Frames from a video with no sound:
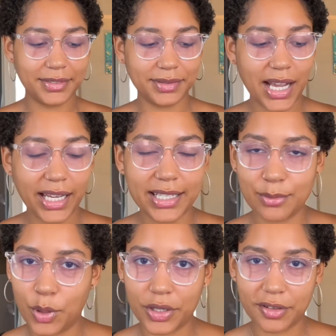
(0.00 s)
I need
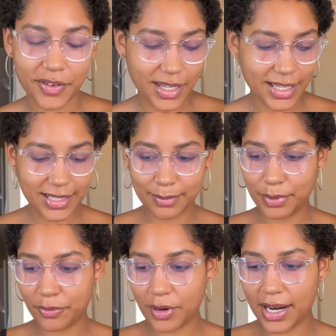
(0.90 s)
some water for this
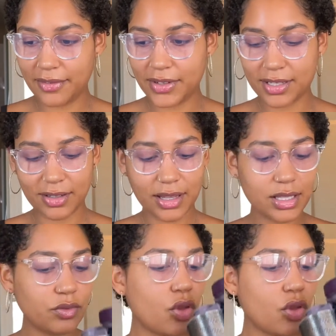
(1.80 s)
before I even start this.